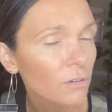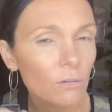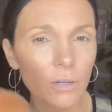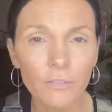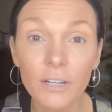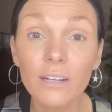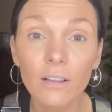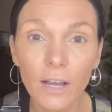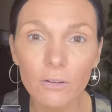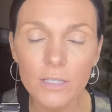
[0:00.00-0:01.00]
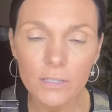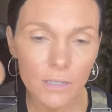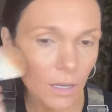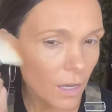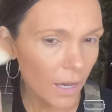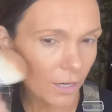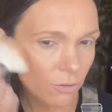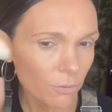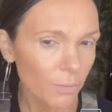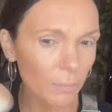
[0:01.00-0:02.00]
Whatever, an allowance. I
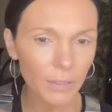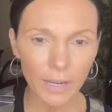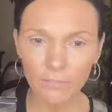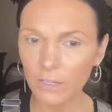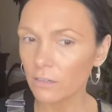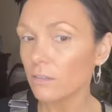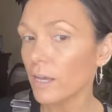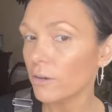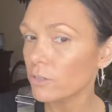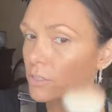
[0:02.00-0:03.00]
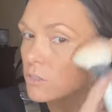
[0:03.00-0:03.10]
don't remember having an allowance,